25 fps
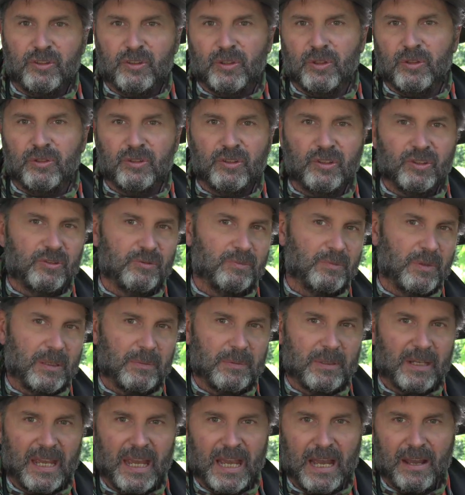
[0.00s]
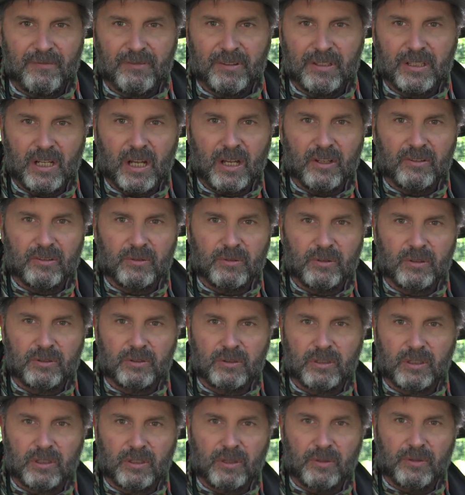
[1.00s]
twosies, maybe a half a dozen will
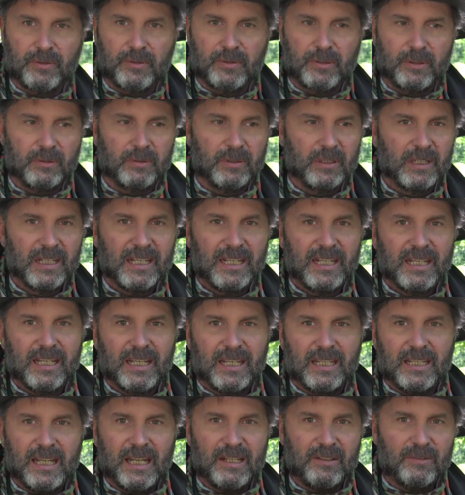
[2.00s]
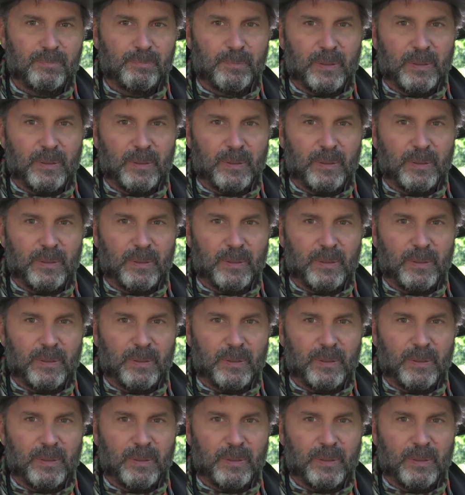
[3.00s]
trickle through. And that's